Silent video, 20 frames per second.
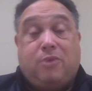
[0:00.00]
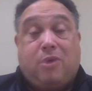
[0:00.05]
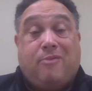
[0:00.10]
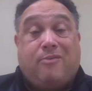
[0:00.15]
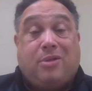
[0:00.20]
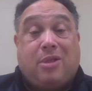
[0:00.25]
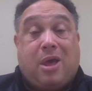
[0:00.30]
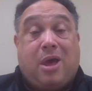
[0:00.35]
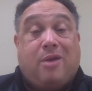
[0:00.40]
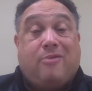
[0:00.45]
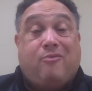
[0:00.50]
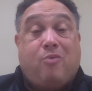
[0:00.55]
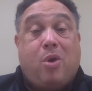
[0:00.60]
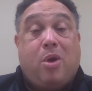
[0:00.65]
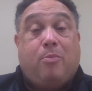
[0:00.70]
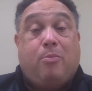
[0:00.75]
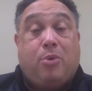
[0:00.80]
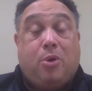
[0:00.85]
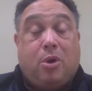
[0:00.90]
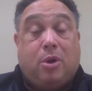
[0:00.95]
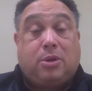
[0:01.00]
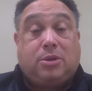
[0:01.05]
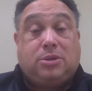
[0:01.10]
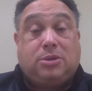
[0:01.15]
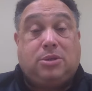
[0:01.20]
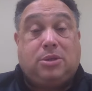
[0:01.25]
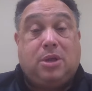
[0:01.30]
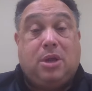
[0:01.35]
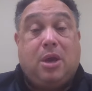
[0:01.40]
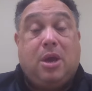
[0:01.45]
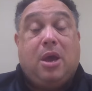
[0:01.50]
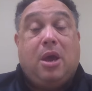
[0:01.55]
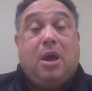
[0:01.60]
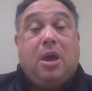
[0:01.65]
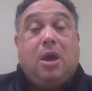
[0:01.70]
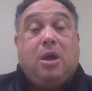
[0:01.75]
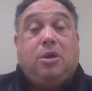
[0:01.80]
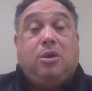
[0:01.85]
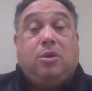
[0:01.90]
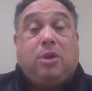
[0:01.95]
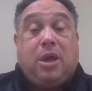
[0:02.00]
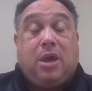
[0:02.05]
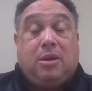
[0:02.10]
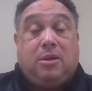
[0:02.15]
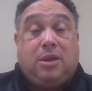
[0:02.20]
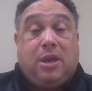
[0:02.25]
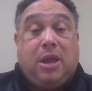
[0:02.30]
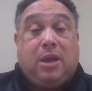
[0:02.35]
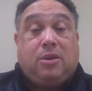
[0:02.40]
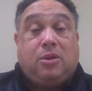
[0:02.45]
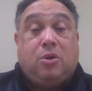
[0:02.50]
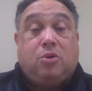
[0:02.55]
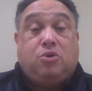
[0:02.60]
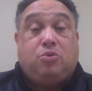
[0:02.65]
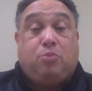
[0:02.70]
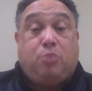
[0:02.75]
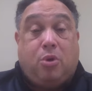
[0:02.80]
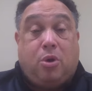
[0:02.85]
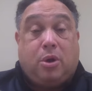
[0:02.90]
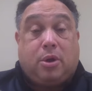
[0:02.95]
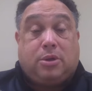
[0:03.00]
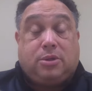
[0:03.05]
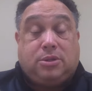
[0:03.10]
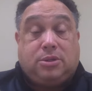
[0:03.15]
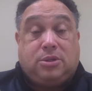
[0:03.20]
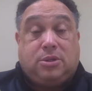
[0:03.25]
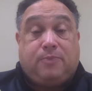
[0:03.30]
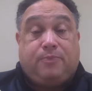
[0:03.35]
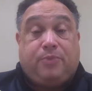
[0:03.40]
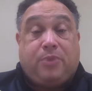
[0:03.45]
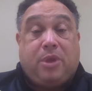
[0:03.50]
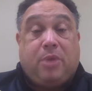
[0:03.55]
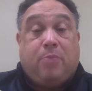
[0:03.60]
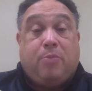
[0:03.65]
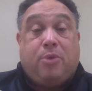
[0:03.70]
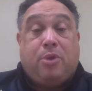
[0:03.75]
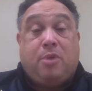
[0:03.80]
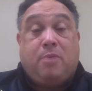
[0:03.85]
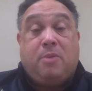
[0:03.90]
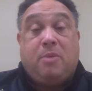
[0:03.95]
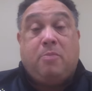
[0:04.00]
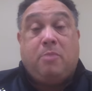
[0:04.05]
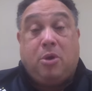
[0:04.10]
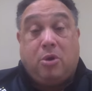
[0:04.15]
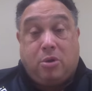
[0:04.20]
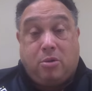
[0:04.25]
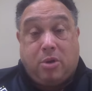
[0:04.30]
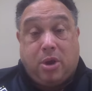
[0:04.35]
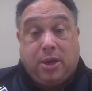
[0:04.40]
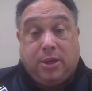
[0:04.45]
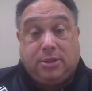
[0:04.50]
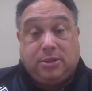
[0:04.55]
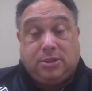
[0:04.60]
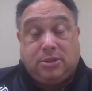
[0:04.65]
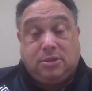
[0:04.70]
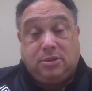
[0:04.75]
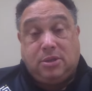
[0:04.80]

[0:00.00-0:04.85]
have a lot of wet books, you can take those books and put them in milk crates.